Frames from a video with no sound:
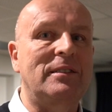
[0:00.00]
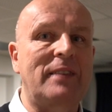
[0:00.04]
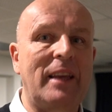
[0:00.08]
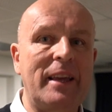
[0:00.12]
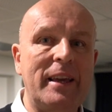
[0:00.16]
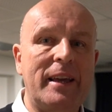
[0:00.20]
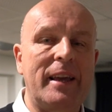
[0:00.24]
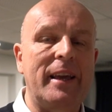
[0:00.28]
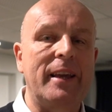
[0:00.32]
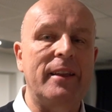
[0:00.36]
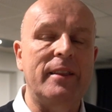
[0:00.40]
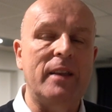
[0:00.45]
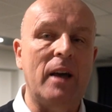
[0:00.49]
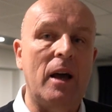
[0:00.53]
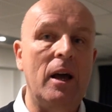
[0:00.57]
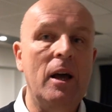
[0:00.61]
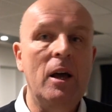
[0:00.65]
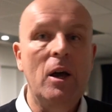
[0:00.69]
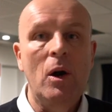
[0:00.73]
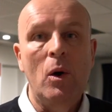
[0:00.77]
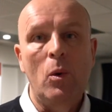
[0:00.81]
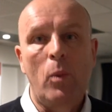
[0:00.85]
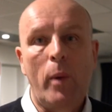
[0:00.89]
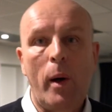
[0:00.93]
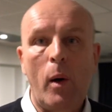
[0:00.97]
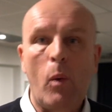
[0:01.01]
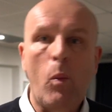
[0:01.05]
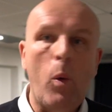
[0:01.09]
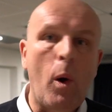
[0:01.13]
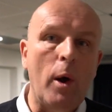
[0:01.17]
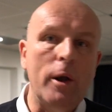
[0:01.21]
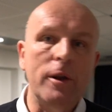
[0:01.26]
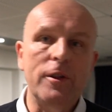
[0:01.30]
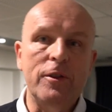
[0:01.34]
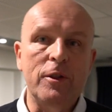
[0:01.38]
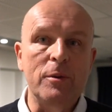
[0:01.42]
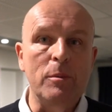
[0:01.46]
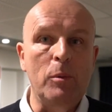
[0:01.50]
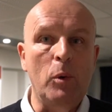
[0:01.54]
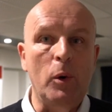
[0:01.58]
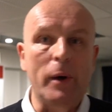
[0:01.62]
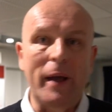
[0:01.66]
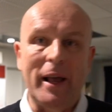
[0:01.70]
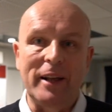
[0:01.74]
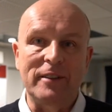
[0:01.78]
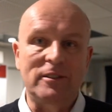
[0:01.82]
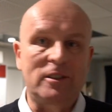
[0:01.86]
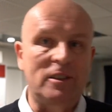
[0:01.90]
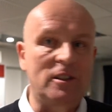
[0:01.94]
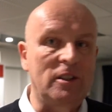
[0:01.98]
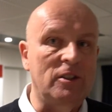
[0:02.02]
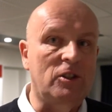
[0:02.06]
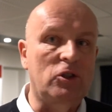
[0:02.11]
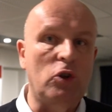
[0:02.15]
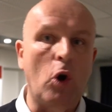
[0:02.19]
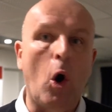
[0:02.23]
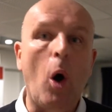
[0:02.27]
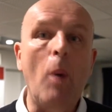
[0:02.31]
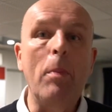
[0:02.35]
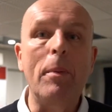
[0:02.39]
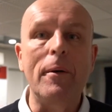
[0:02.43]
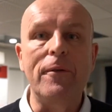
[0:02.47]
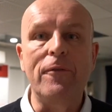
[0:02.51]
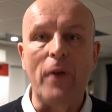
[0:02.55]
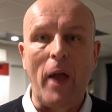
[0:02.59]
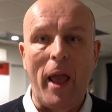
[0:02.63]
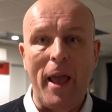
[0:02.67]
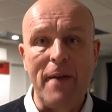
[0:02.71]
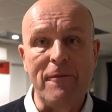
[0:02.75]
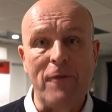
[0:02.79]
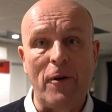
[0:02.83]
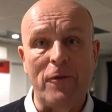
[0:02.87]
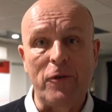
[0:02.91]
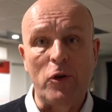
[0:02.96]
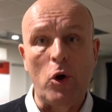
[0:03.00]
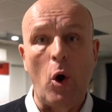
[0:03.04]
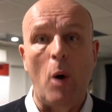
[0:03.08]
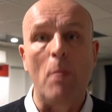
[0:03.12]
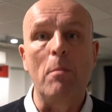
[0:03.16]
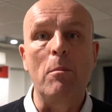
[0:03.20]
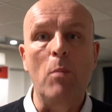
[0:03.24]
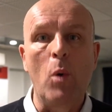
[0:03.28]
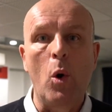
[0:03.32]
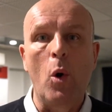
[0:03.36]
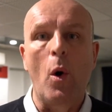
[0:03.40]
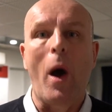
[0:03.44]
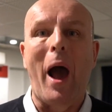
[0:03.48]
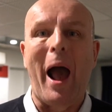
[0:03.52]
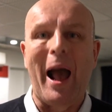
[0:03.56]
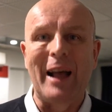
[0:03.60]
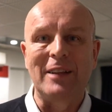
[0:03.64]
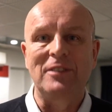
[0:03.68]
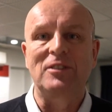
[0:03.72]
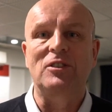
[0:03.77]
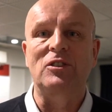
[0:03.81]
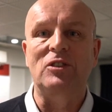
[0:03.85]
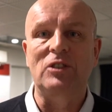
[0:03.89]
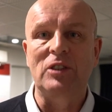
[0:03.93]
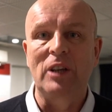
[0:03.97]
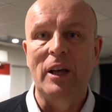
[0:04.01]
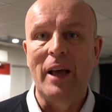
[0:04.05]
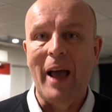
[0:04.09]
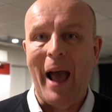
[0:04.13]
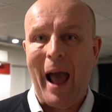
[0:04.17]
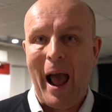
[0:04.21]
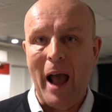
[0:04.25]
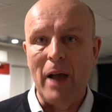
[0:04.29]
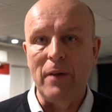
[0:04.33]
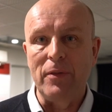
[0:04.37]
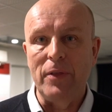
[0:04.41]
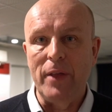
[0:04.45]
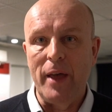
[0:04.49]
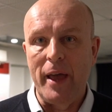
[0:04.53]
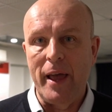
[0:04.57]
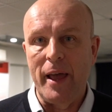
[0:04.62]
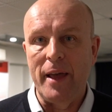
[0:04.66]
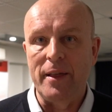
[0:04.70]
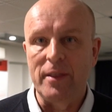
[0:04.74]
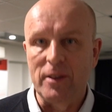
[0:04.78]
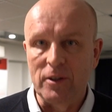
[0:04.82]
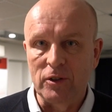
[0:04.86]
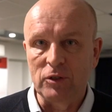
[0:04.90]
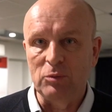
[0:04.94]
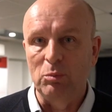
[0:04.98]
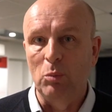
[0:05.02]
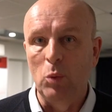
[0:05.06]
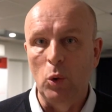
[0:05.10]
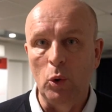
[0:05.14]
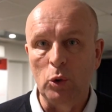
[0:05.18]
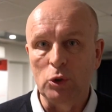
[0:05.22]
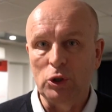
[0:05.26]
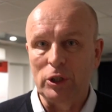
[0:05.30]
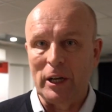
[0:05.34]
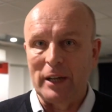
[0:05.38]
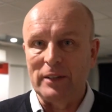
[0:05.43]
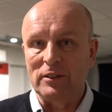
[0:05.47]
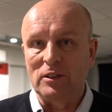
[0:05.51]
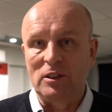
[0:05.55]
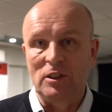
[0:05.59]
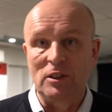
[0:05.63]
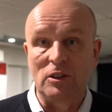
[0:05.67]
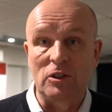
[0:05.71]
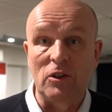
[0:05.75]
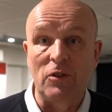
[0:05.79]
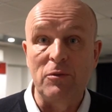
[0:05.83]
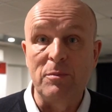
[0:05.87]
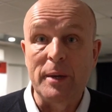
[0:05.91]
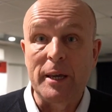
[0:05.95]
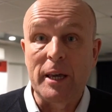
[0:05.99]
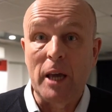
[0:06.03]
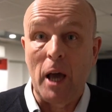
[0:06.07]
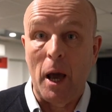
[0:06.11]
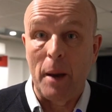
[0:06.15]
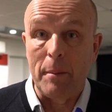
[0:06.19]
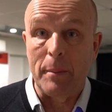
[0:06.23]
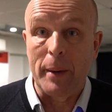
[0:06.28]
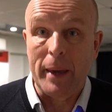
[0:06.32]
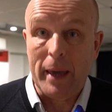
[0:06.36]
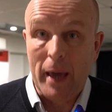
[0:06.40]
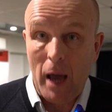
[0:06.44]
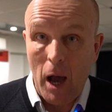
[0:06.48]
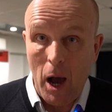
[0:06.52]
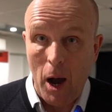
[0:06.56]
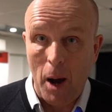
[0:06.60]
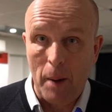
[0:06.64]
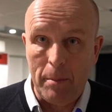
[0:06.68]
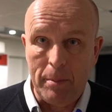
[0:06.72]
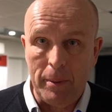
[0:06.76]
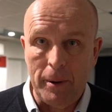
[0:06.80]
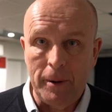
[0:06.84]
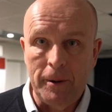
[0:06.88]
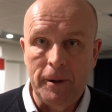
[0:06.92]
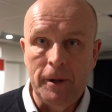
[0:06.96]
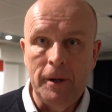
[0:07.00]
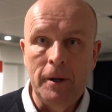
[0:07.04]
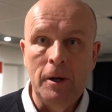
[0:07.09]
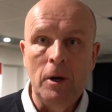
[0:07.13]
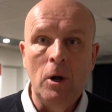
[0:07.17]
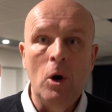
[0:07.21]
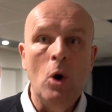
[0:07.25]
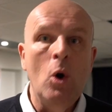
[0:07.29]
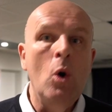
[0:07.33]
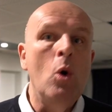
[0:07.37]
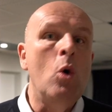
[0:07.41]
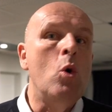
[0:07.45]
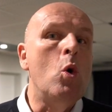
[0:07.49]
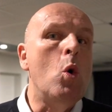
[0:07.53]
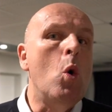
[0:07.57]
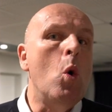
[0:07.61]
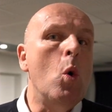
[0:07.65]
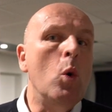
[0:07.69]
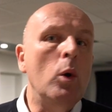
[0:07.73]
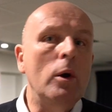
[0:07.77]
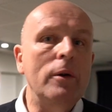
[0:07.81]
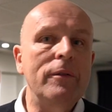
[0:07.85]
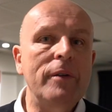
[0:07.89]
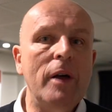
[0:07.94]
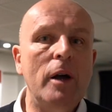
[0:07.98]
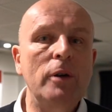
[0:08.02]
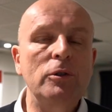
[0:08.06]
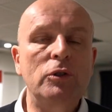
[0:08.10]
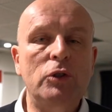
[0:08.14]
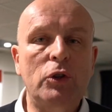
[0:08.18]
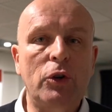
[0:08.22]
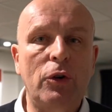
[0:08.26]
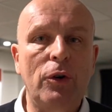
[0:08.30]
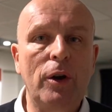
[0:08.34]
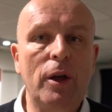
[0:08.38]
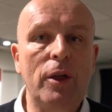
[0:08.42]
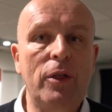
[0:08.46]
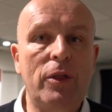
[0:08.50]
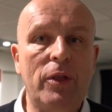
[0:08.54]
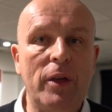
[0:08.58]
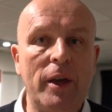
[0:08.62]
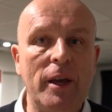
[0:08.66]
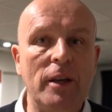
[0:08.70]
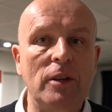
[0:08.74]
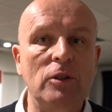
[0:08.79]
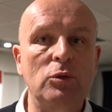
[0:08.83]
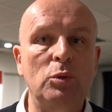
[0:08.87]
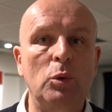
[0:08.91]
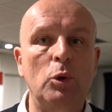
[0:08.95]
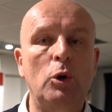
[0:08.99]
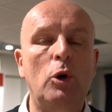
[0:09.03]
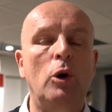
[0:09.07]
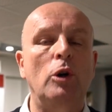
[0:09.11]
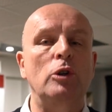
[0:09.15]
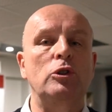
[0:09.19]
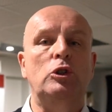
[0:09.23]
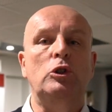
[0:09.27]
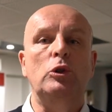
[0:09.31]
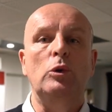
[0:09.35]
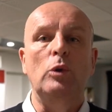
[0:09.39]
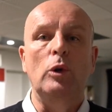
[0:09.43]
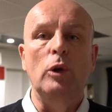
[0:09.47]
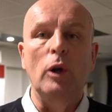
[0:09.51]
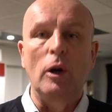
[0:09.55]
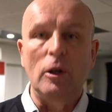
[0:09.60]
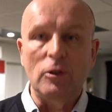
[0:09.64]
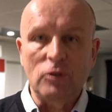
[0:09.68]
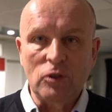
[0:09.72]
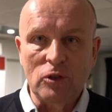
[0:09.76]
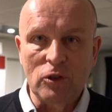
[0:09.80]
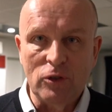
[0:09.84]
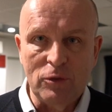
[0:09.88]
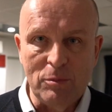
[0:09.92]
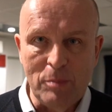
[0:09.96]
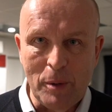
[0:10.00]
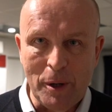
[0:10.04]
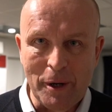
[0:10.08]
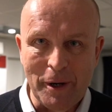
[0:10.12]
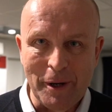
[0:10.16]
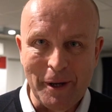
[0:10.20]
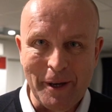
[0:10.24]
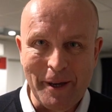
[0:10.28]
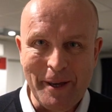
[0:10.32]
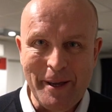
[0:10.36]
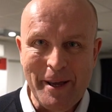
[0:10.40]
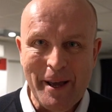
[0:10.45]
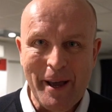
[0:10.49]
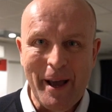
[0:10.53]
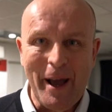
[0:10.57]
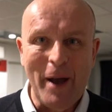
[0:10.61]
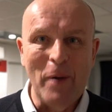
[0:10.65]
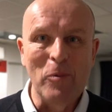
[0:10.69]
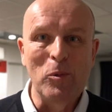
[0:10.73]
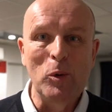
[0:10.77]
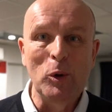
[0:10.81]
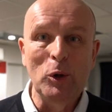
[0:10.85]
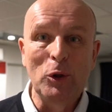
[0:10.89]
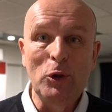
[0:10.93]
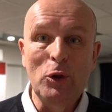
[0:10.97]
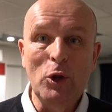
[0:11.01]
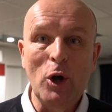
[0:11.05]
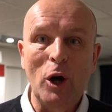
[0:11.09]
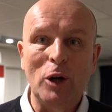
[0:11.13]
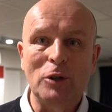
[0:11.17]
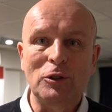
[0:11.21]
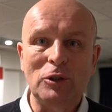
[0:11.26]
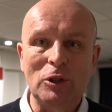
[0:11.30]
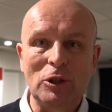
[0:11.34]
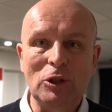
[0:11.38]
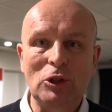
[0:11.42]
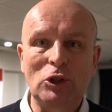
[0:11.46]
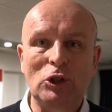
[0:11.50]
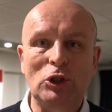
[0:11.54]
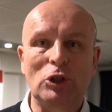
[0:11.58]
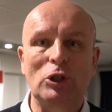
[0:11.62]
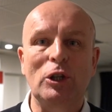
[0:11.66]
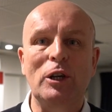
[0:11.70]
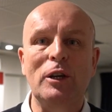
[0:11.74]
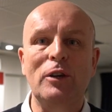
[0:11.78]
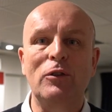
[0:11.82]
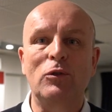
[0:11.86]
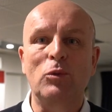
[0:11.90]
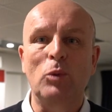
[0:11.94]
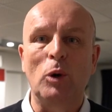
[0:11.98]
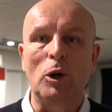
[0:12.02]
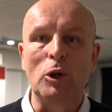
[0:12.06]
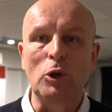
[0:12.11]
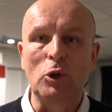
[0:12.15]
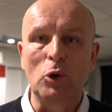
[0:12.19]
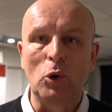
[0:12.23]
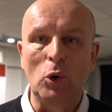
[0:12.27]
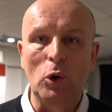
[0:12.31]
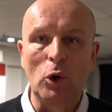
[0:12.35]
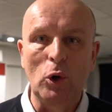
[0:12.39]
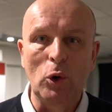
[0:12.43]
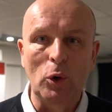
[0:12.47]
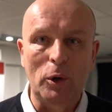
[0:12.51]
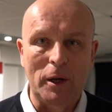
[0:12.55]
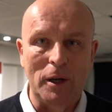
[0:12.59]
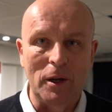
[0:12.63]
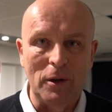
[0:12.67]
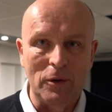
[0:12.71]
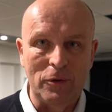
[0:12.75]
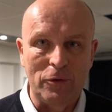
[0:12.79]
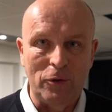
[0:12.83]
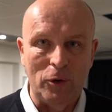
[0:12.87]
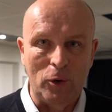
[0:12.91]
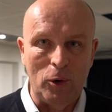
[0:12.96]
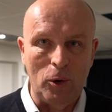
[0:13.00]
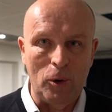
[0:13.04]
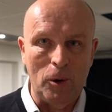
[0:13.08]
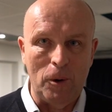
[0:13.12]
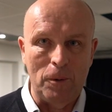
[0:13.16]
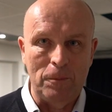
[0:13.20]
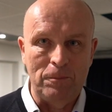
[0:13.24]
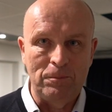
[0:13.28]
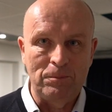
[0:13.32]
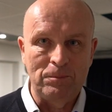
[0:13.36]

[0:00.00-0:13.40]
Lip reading: thinking that, well, one of them will get to the top. If I've got more ads out there, there's more chances of me coming up. All of those three things will cost you lots of money and will not achieve what you're looking for.